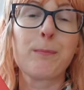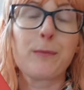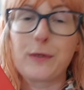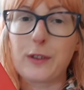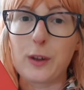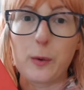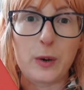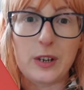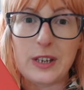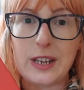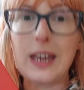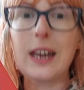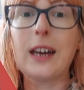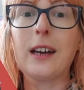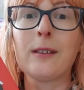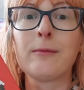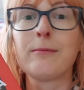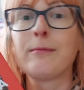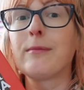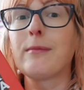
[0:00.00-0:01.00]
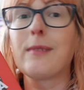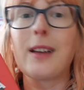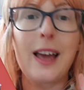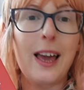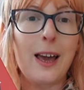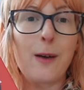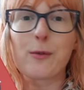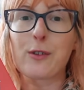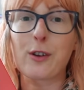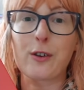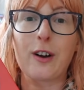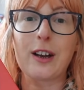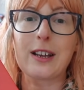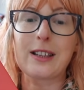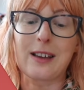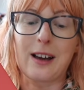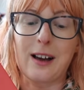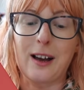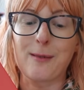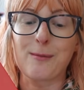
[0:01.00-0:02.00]
there were deer. It was a great
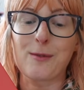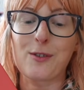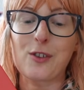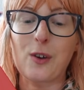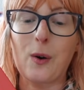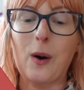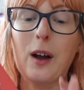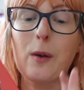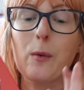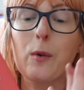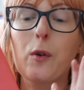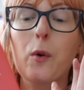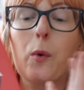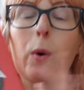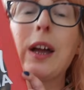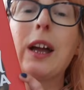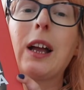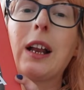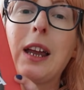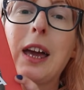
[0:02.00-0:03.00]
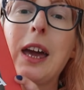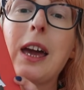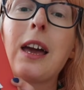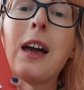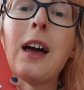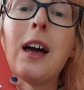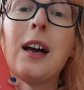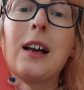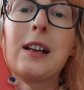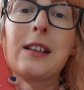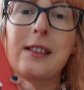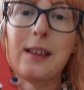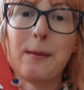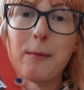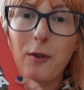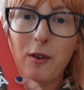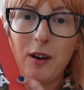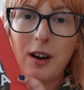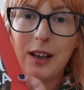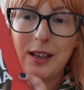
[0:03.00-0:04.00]
time. So I will quickly
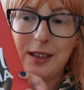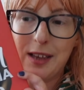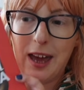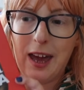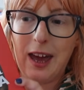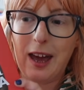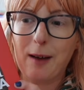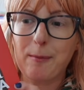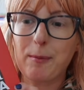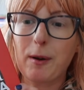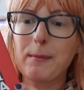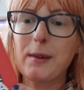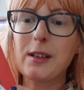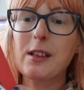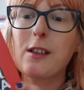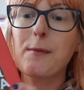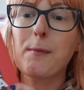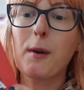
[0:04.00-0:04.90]
summarize here, but Mrs.